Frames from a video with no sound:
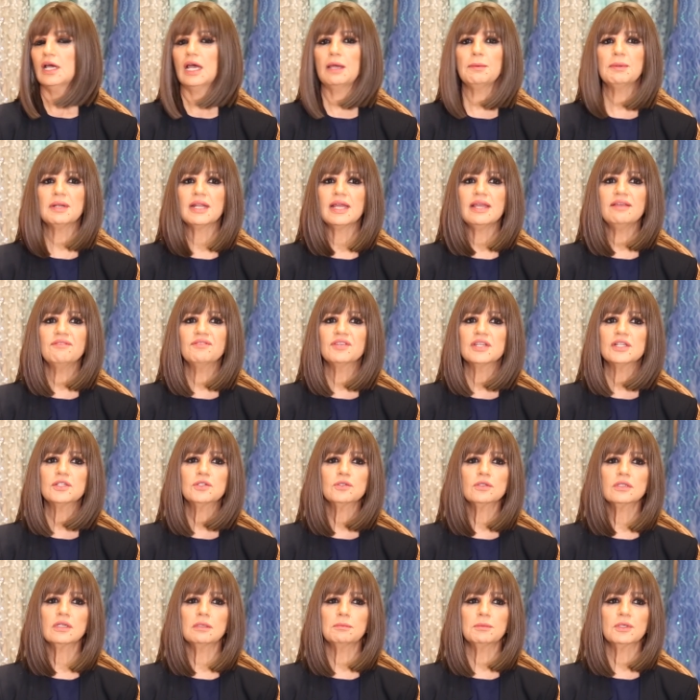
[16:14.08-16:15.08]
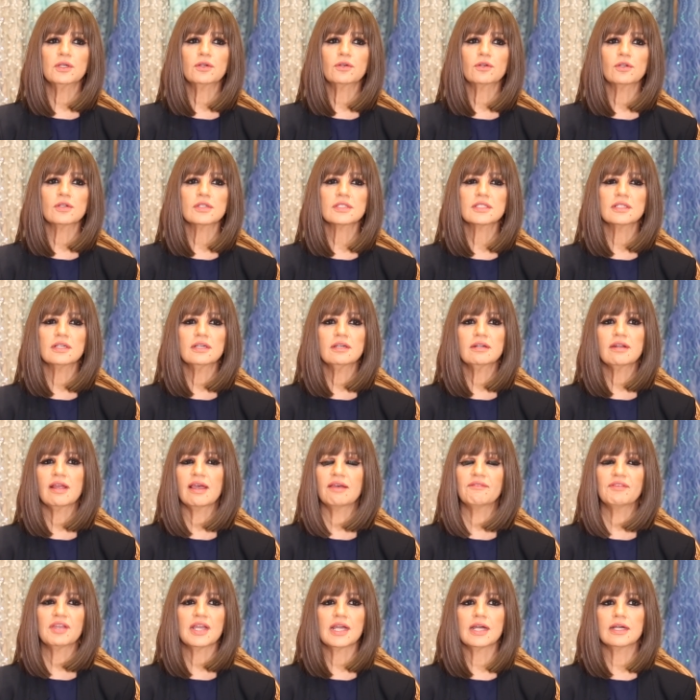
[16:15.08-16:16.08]
I mean, I have yet to come across her
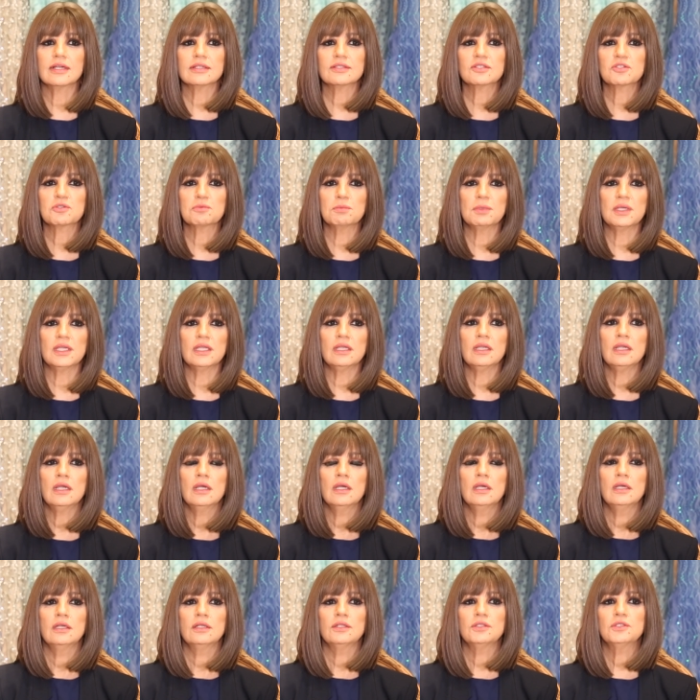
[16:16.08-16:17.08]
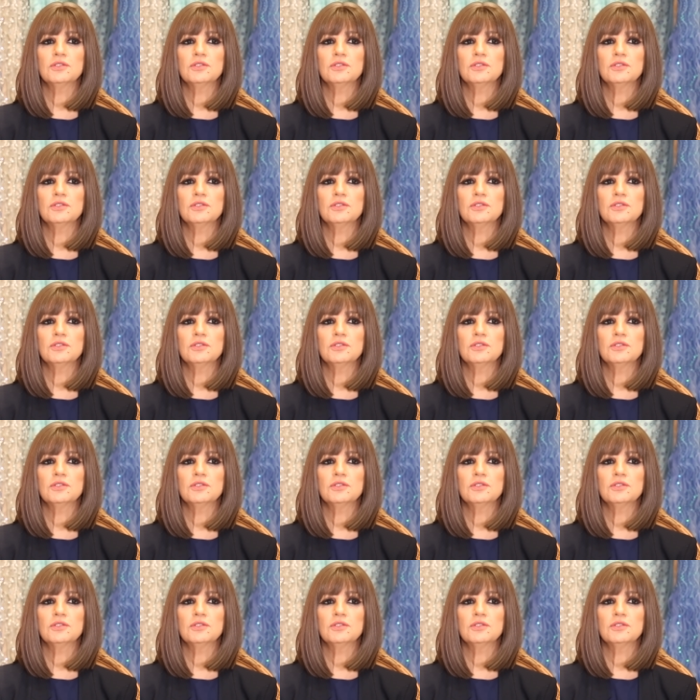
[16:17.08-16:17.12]
having asked me